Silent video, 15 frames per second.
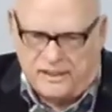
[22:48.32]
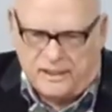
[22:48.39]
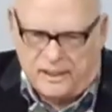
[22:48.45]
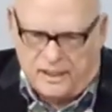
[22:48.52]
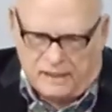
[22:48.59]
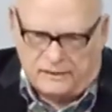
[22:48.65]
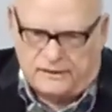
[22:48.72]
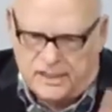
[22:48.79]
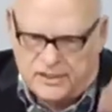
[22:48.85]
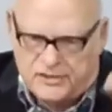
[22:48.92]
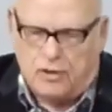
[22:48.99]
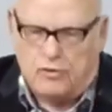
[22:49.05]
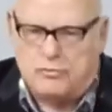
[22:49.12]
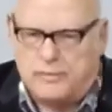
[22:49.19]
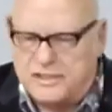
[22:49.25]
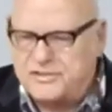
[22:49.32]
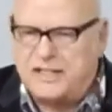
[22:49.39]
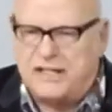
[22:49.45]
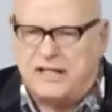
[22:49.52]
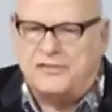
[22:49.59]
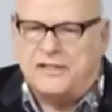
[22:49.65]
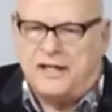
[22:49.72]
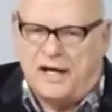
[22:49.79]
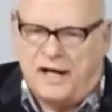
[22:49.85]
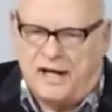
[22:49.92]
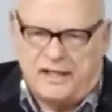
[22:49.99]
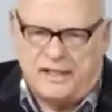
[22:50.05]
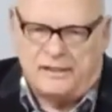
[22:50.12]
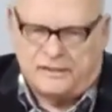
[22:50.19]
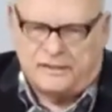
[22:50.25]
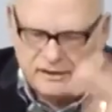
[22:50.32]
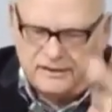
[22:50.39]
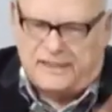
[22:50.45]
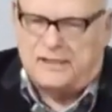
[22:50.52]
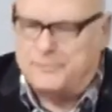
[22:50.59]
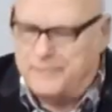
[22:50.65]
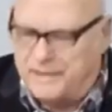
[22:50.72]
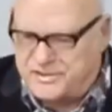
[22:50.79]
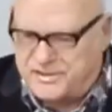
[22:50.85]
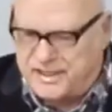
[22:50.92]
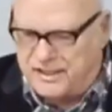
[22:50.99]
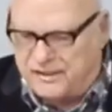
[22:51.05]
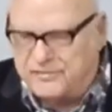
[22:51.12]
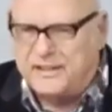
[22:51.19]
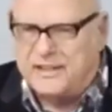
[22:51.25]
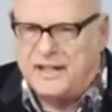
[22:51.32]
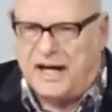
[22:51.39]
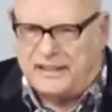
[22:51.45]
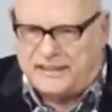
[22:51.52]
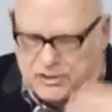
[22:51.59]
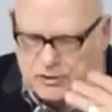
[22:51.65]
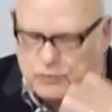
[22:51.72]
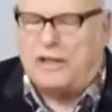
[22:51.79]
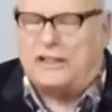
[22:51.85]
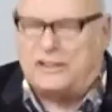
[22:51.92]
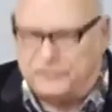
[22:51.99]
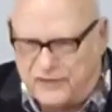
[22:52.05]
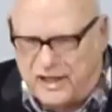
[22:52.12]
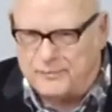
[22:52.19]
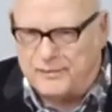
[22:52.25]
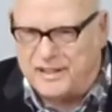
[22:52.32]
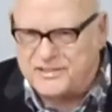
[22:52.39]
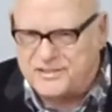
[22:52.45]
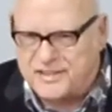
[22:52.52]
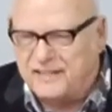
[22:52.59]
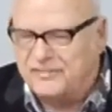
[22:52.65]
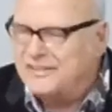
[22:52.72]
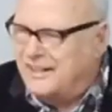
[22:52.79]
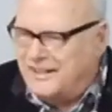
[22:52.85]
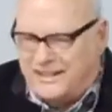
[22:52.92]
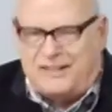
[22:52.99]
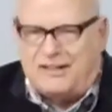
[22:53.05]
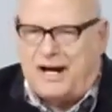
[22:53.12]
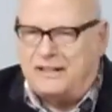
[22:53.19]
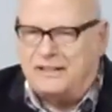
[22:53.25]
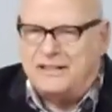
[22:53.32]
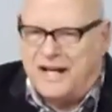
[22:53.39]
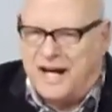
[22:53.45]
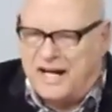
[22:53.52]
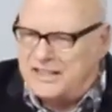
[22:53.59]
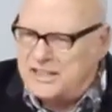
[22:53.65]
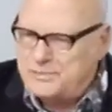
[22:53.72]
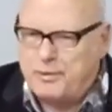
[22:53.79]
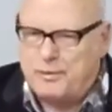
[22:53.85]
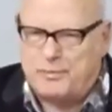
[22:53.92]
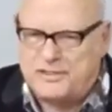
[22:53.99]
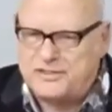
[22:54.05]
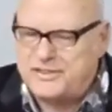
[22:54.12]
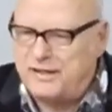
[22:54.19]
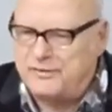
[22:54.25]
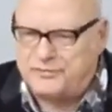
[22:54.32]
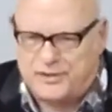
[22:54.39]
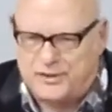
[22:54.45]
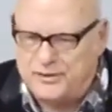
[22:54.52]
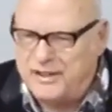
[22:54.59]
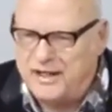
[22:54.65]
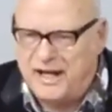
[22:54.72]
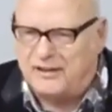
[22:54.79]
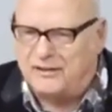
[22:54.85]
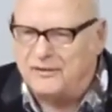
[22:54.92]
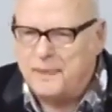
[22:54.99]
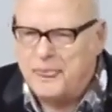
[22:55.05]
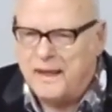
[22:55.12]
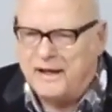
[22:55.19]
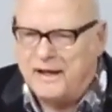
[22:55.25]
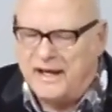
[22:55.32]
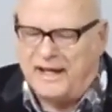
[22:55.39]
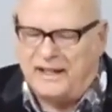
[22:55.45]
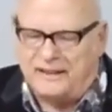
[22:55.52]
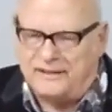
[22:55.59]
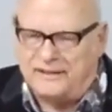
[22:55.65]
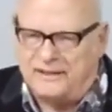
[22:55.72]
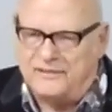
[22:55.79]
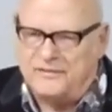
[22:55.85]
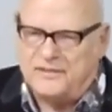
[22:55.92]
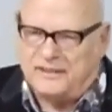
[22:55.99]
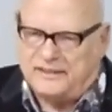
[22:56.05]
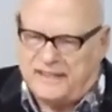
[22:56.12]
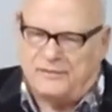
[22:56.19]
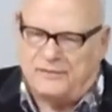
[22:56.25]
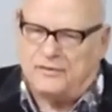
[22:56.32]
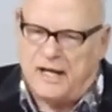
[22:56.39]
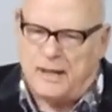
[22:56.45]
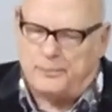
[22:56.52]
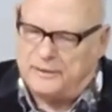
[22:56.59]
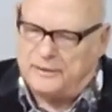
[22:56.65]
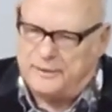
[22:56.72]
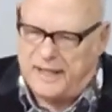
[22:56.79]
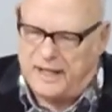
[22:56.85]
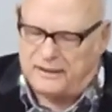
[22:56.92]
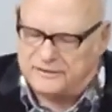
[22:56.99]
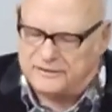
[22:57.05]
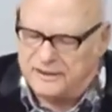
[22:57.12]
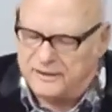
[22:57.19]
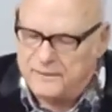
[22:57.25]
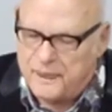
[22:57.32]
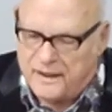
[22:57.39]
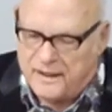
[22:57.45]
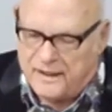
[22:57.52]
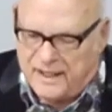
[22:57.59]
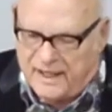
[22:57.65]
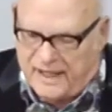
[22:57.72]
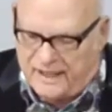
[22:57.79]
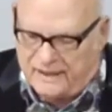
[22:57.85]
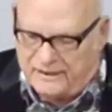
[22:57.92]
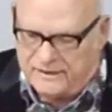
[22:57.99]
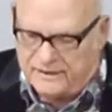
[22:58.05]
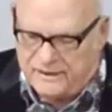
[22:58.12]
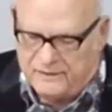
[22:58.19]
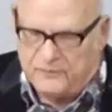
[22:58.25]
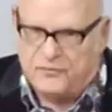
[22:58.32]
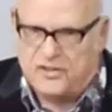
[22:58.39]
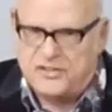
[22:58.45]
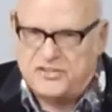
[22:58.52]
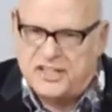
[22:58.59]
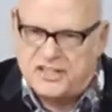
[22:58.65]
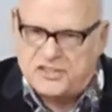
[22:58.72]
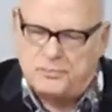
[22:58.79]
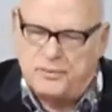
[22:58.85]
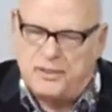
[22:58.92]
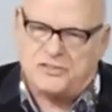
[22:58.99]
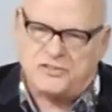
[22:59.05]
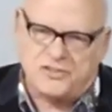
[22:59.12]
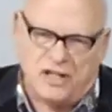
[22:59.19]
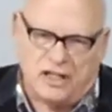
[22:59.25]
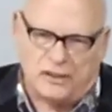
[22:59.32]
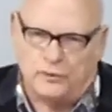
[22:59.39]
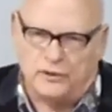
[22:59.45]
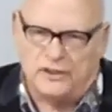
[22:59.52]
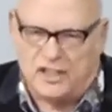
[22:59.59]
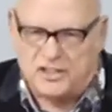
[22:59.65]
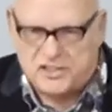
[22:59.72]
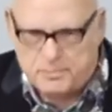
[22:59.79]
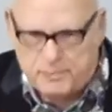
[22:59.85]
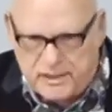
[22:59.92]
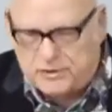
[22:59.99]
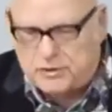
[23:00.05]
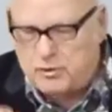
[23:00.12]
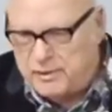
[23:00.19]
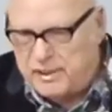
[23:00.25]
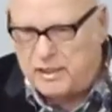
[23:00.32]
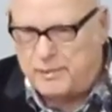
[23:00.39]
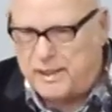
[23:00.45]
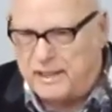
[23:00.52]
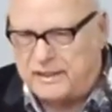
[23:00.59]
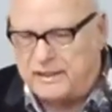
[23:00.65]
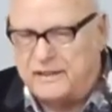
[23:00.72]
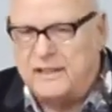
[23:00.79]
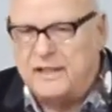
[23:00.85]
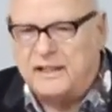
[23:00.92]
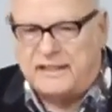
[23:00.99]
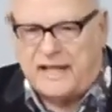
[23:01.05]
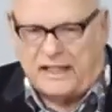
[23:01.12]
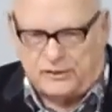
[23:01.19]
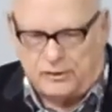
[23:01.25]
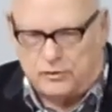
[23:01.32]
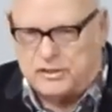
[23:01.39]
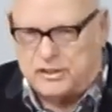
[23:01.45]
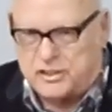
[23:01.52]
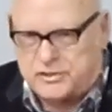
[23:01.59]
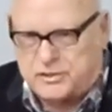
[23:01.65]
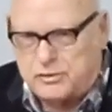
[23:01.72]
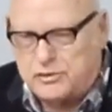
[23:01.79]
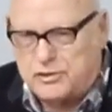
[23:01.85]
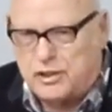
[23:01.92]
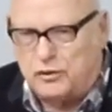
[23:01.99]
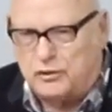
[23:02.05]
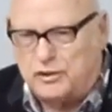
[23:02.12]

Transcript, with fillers: I disowned myself. I condemned myself. I disqualified myself. You know, I, I just put myself through hell, and uh, the devil helped me out. Uh, and for six months, God would not speak to me about it. Now, I'd go to the school of the Holy